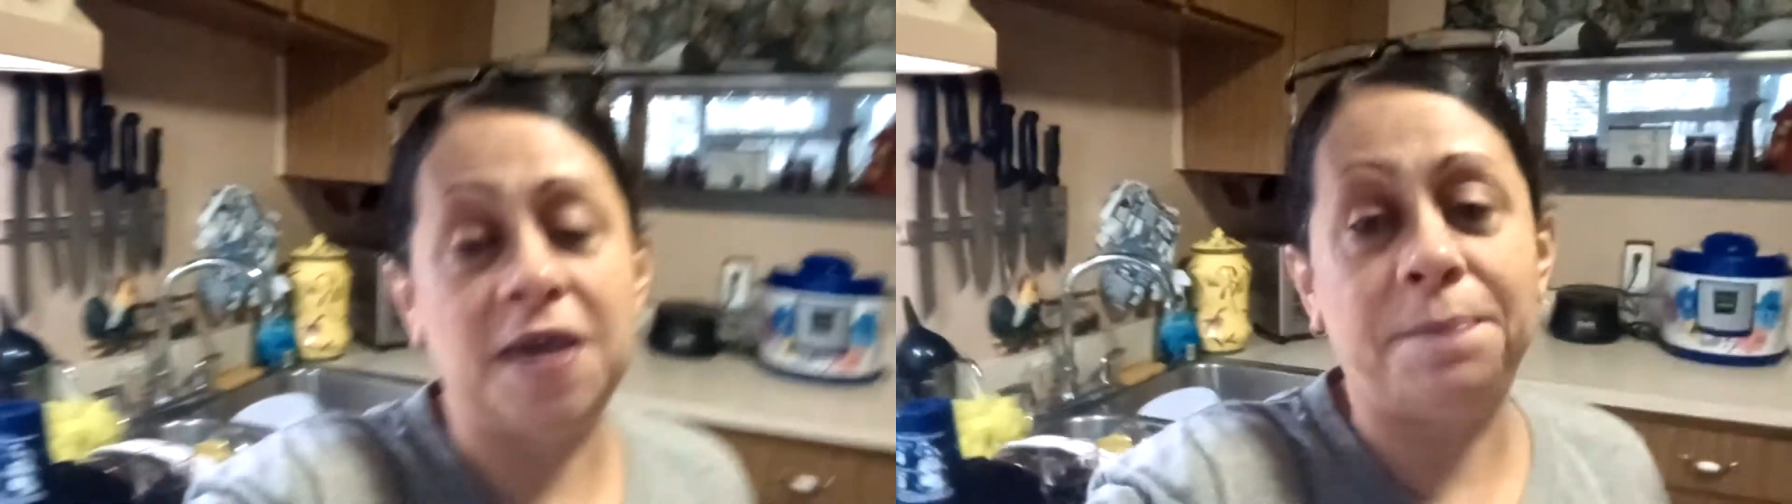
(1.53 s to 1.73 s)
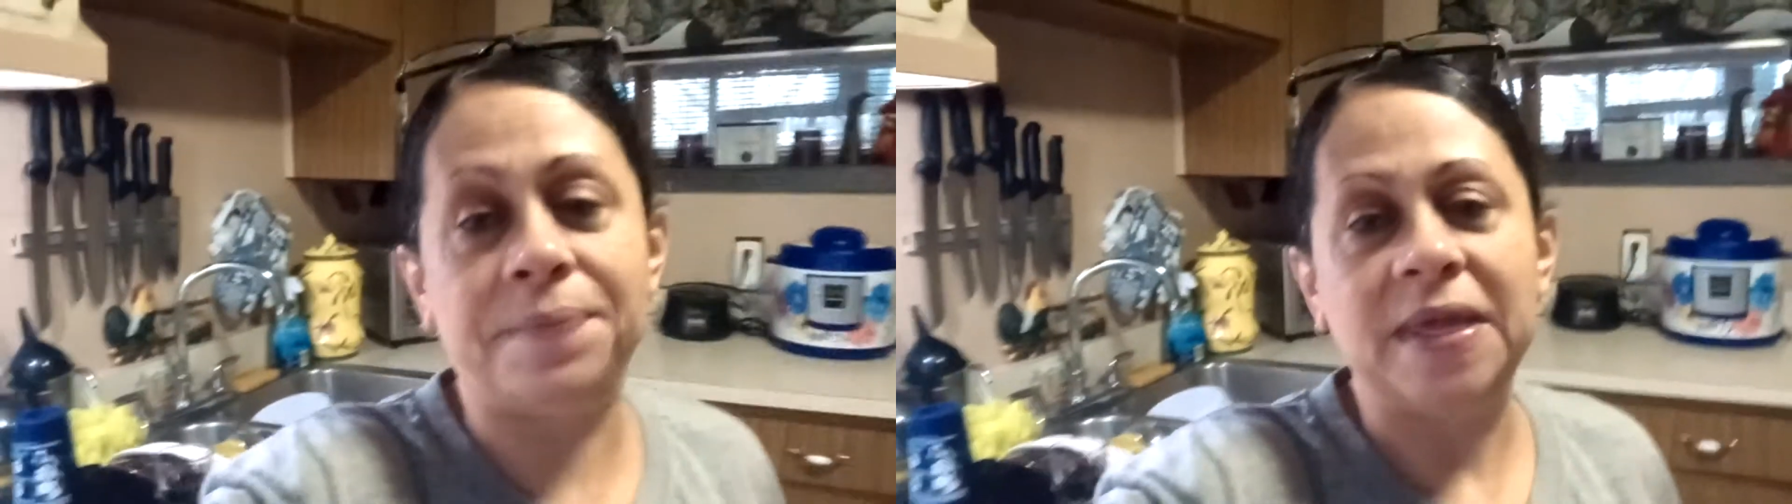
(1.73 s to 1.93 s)

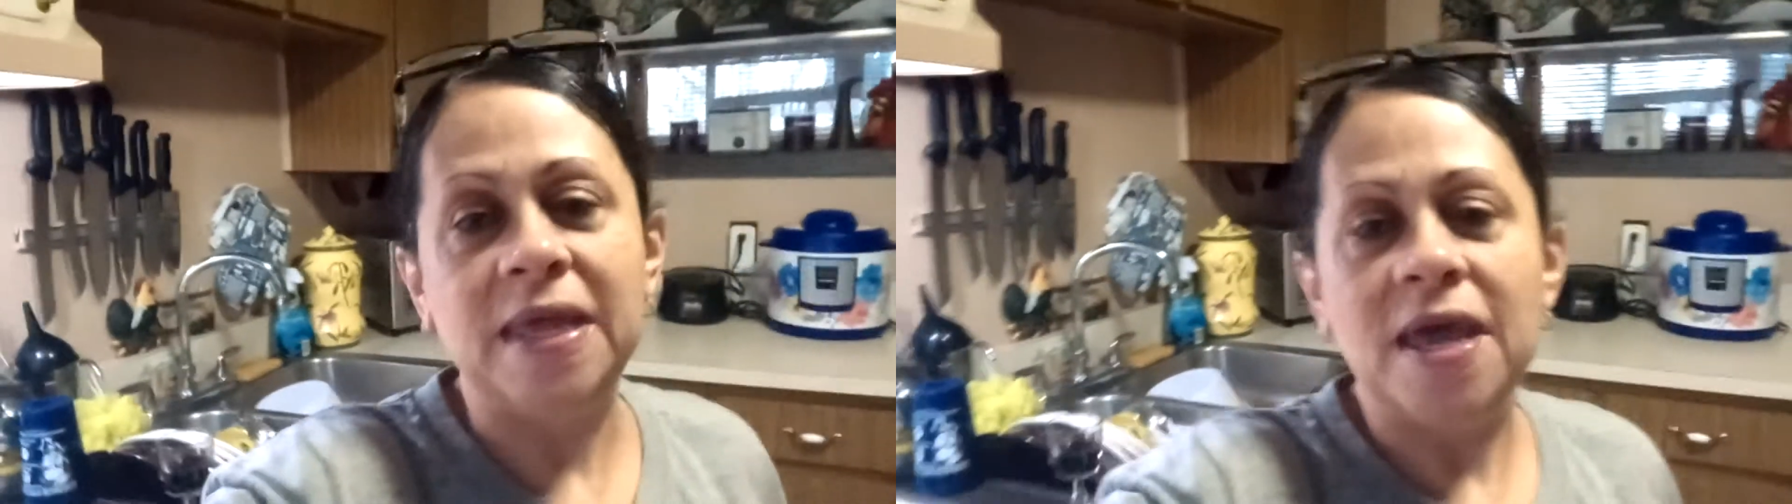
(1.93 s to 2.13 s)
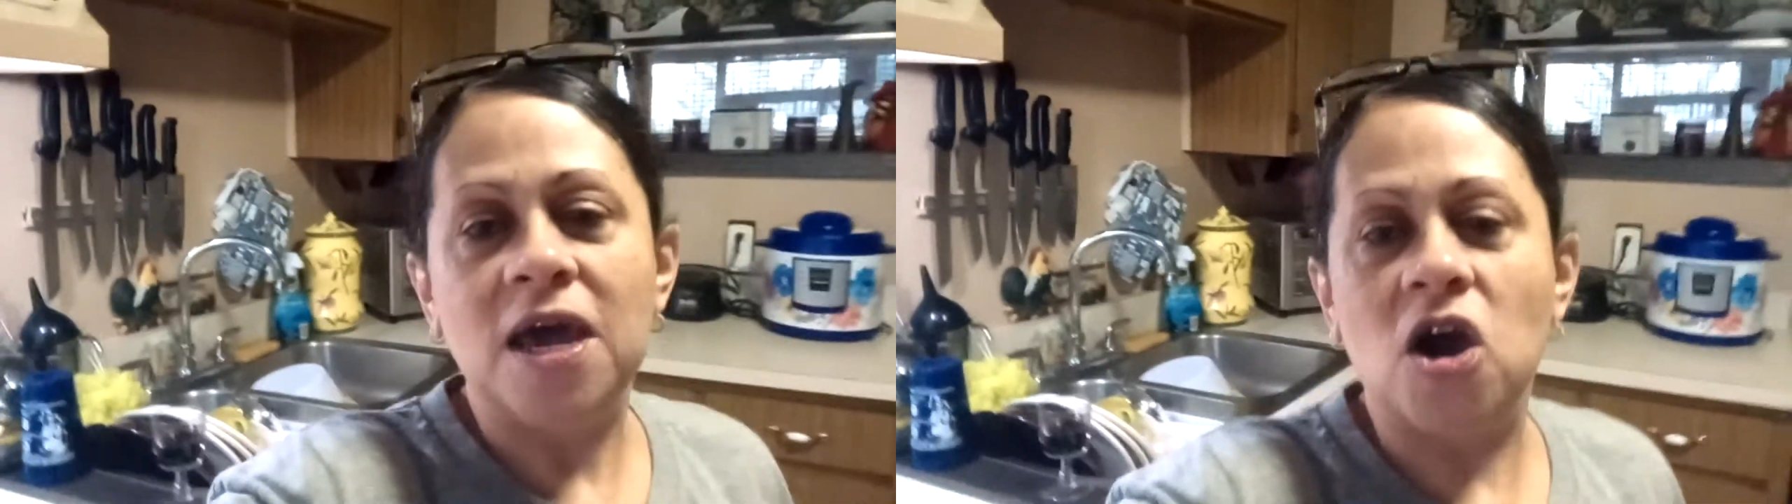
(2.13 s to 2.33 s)

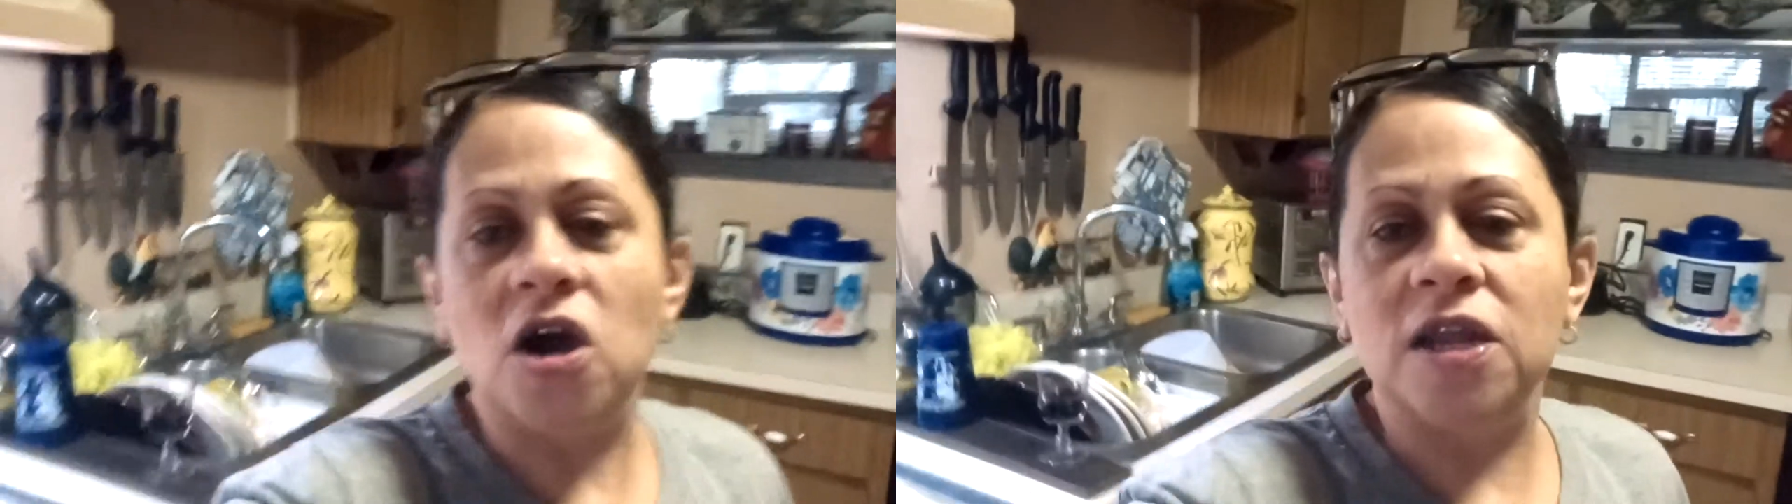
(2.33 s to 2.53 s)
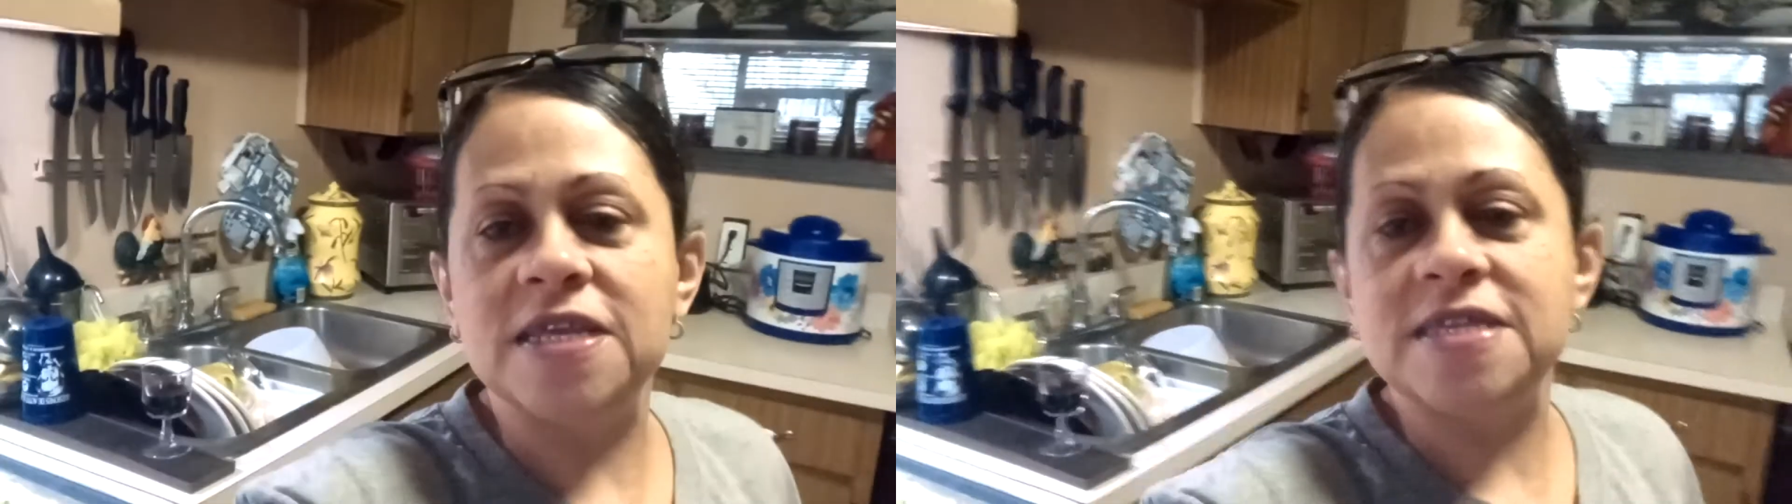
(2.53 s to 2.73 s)
Yep.
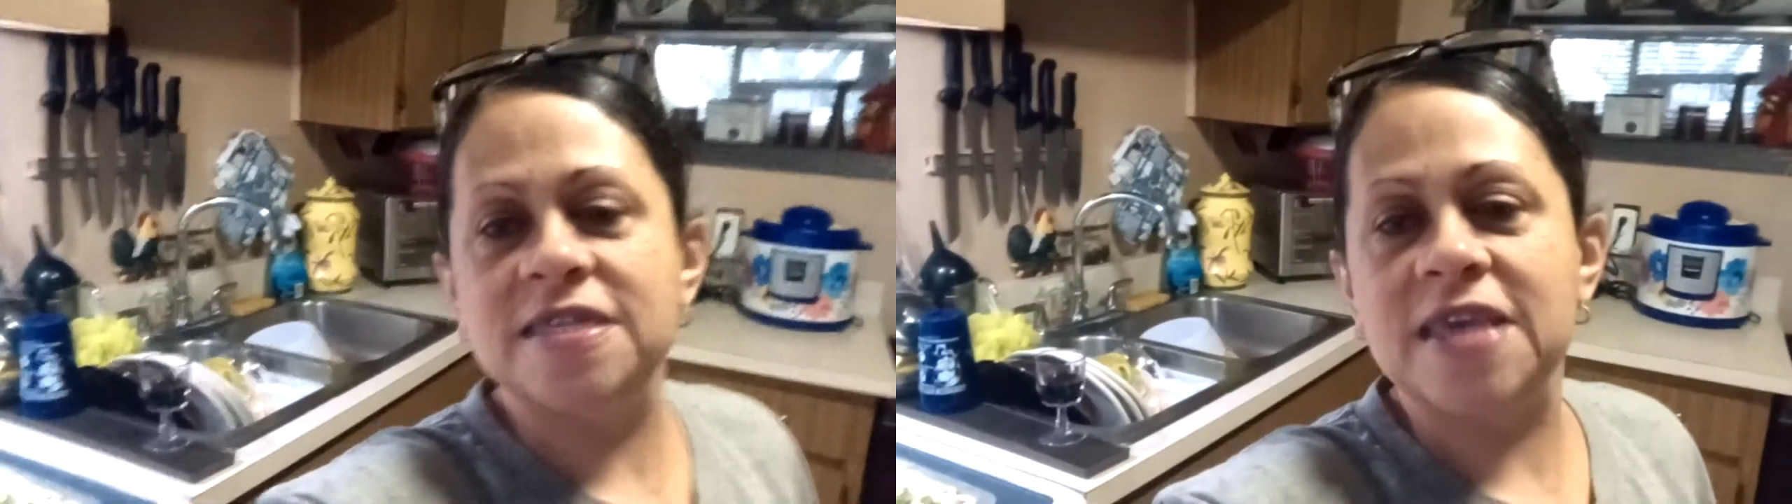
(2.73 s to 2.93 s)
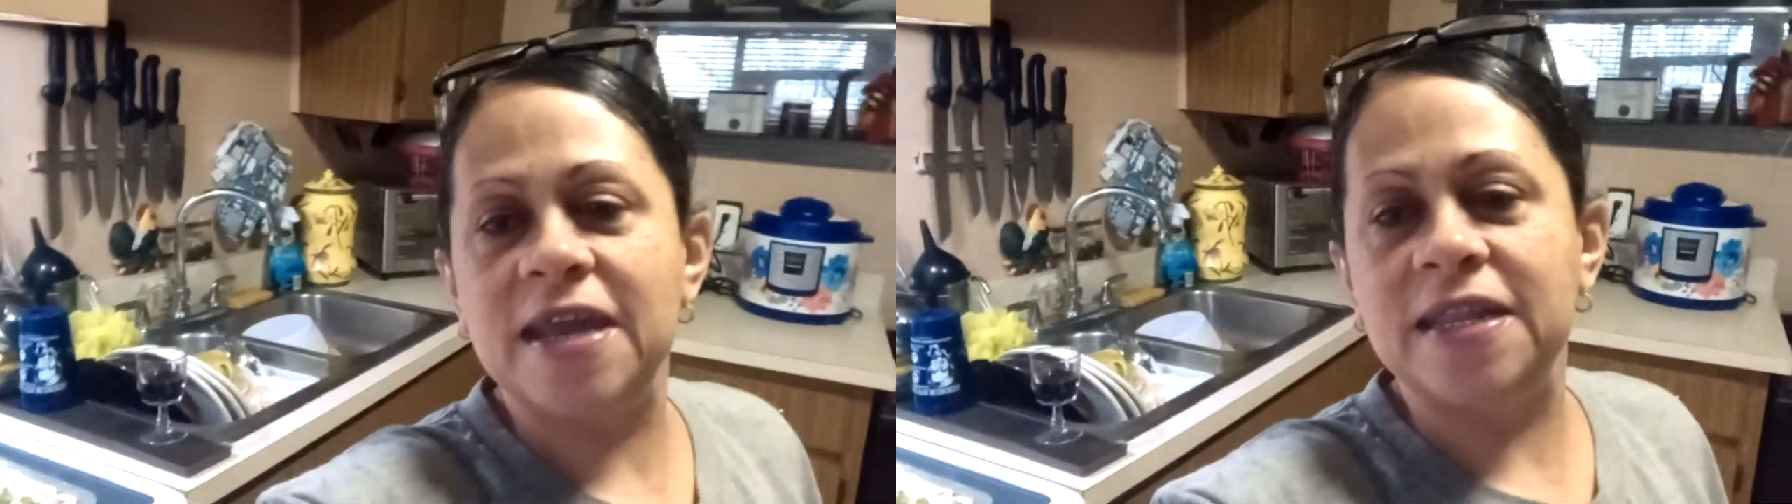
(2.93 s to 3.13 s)
On a
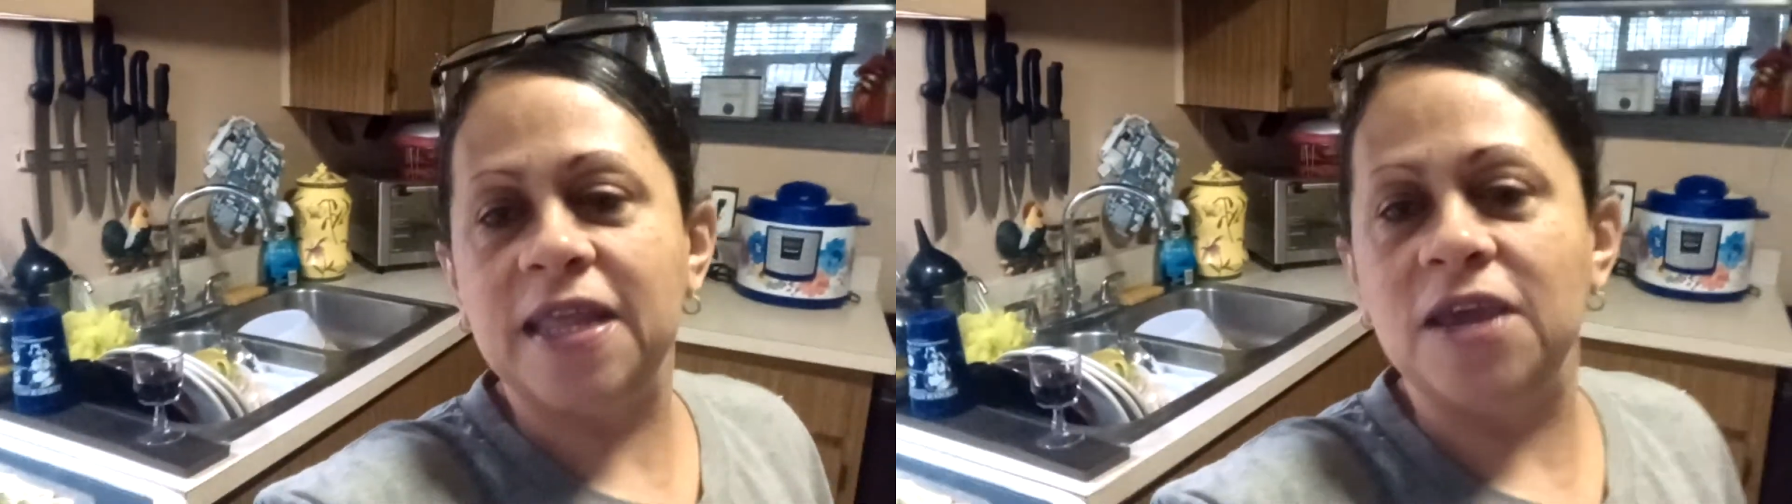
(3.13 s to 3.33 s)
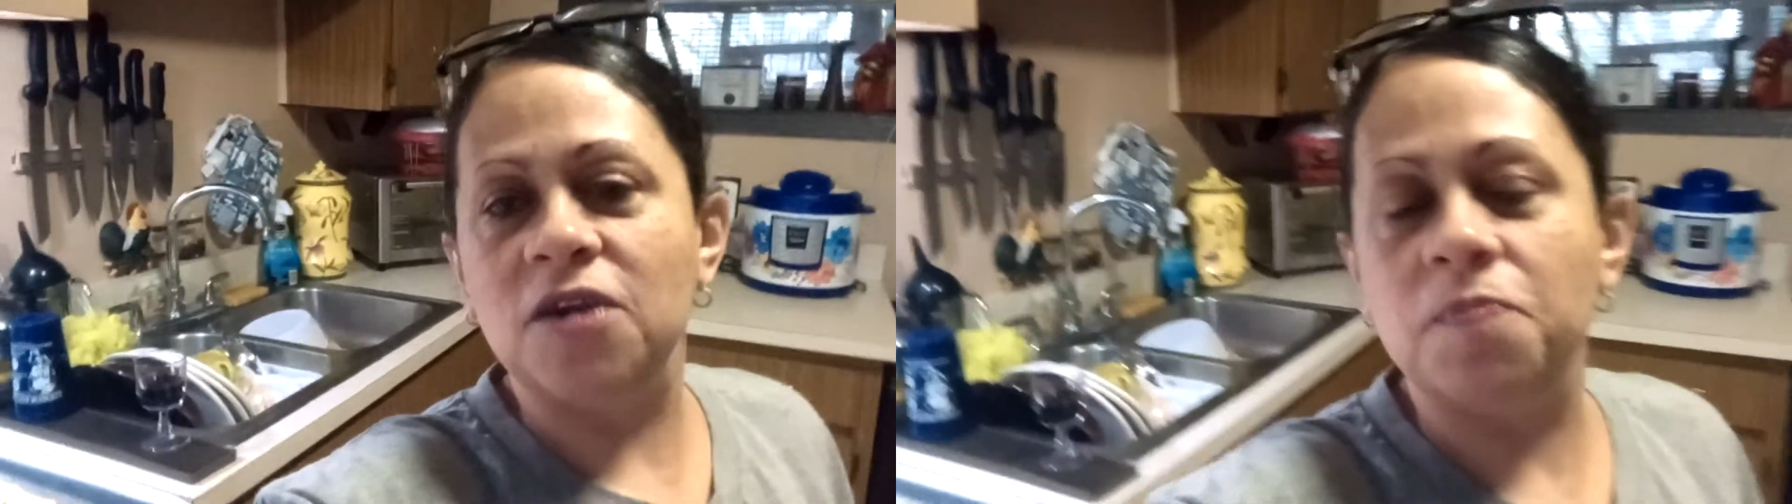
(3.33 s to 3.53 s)
Saturday.